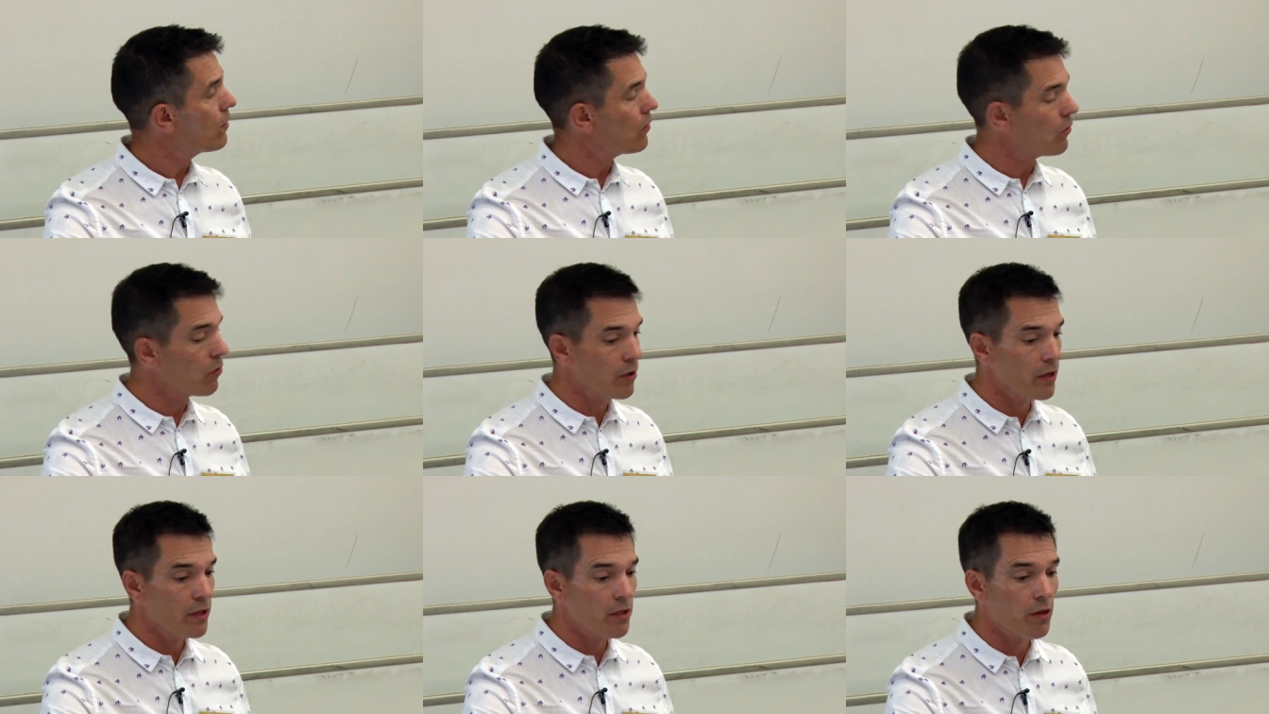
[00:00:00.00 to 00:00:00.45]

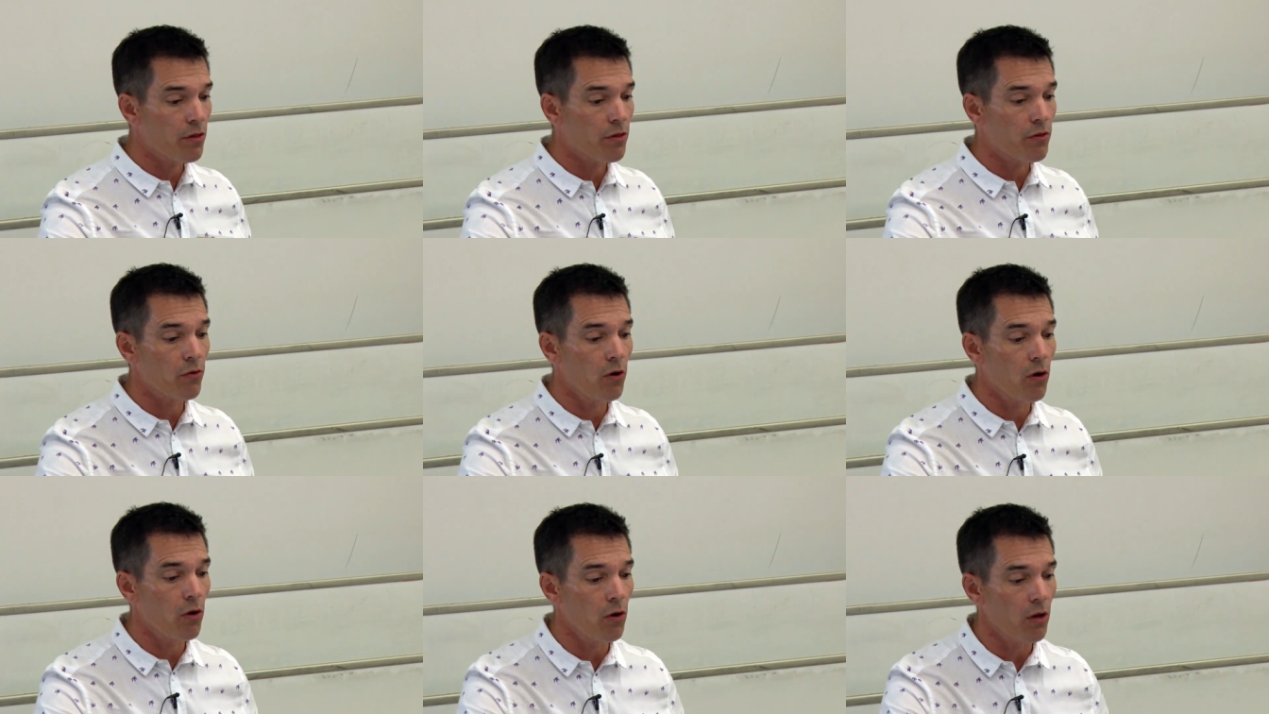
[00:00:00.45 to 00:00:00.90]
or in the
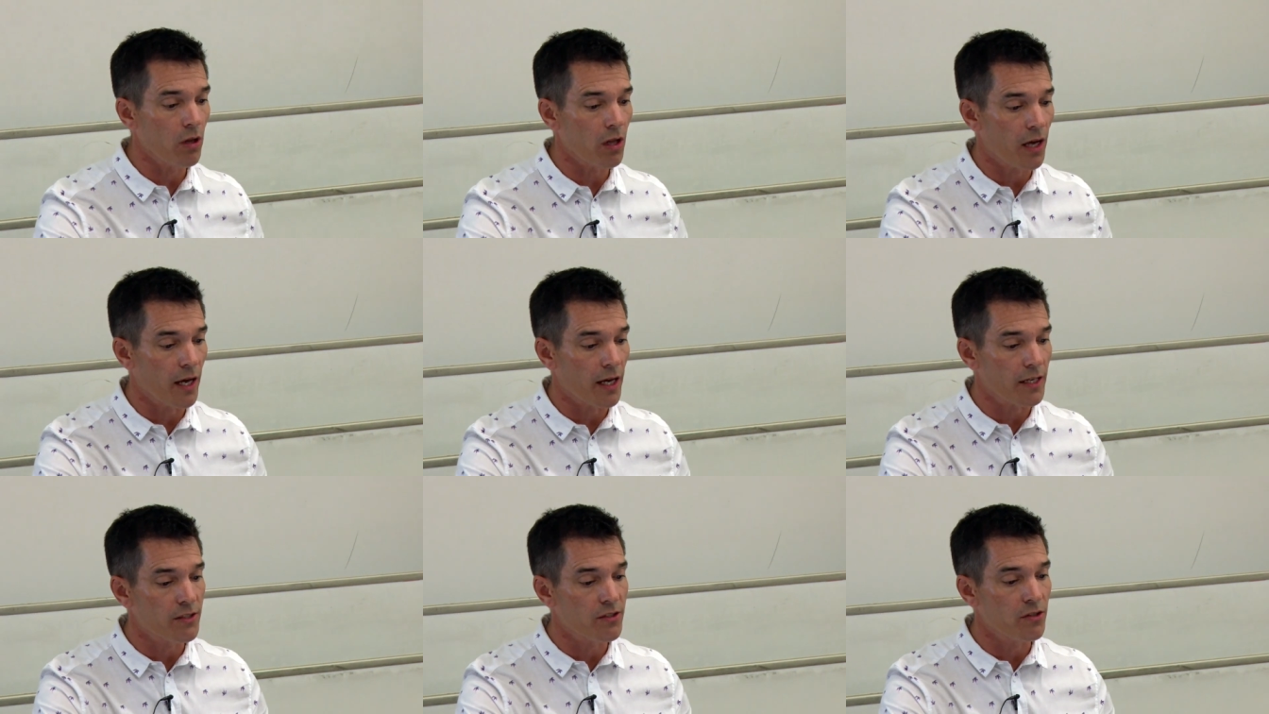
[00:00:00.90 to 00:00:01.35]
thrall
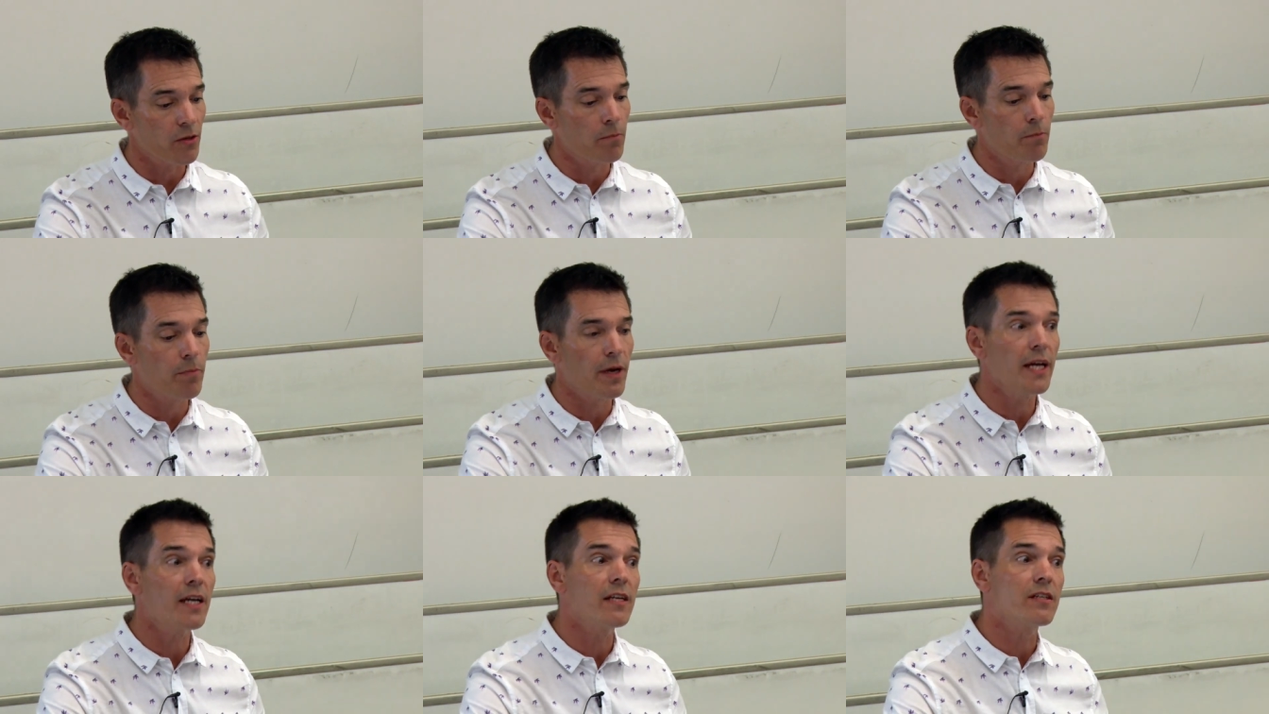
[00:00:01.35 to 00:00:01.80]
at some
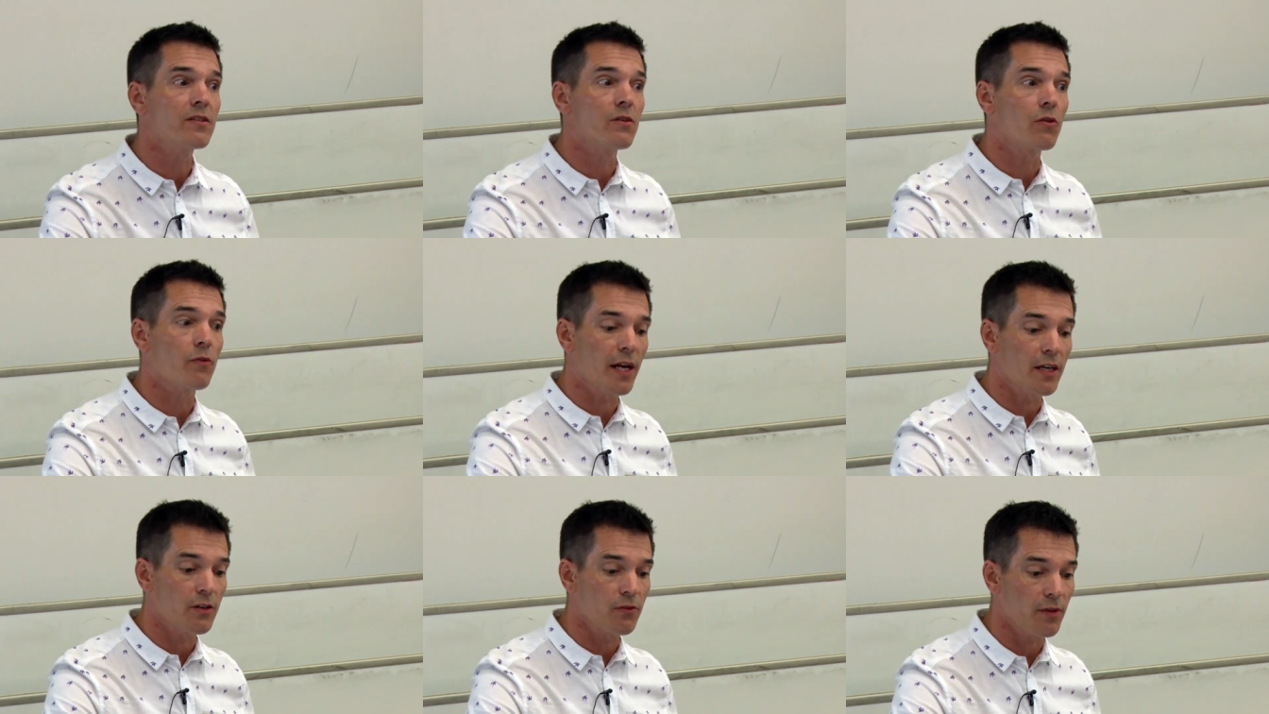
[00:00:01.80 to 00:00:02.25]
base
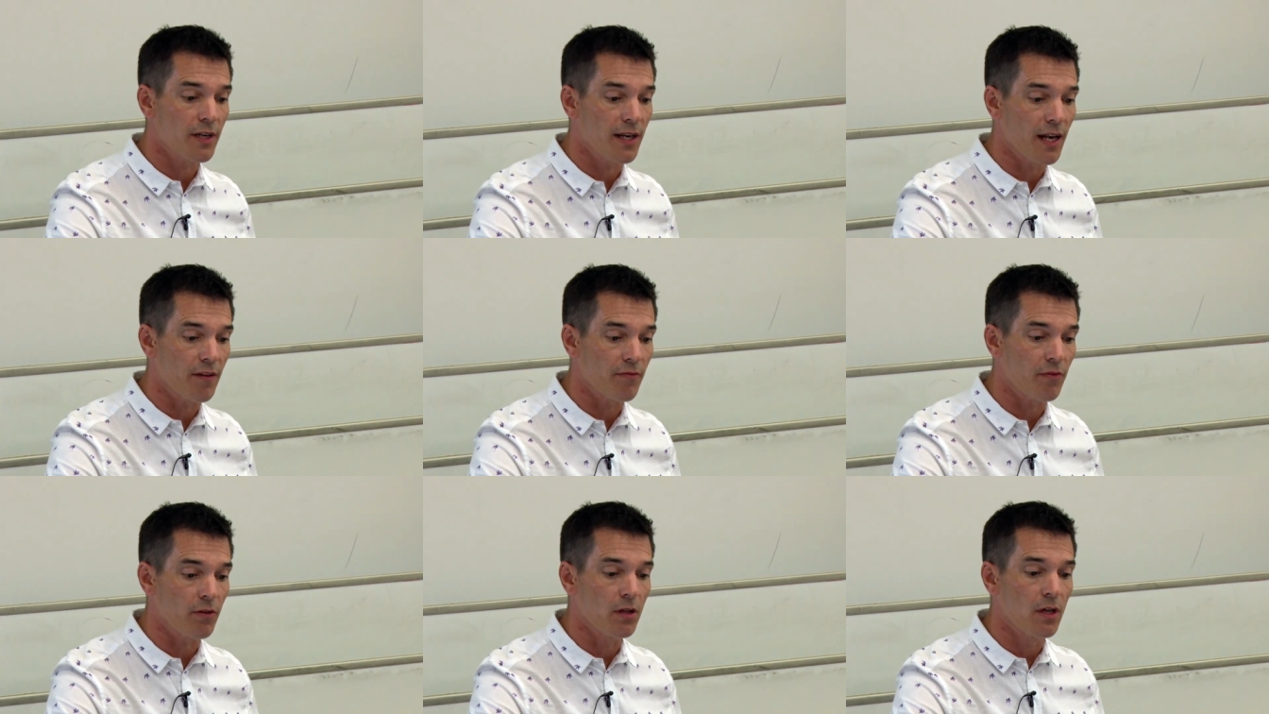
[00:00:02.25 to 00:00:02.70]
or entry
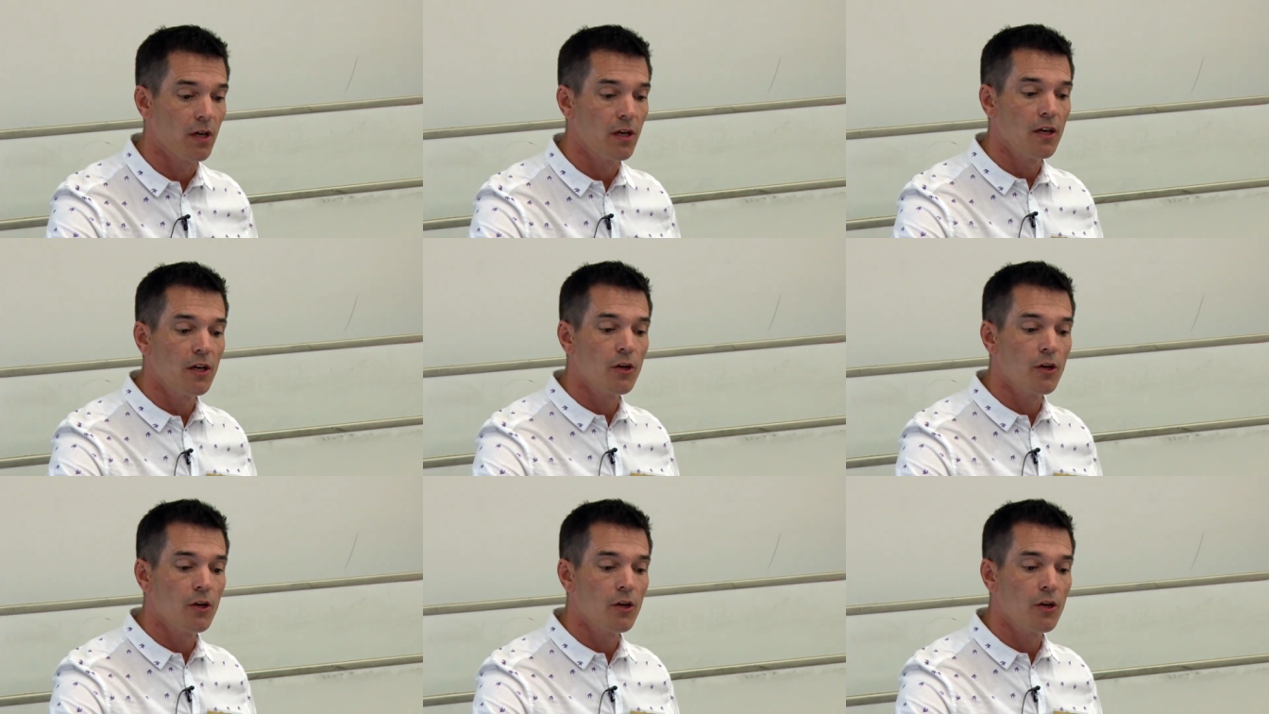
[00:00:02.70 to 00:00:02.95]
level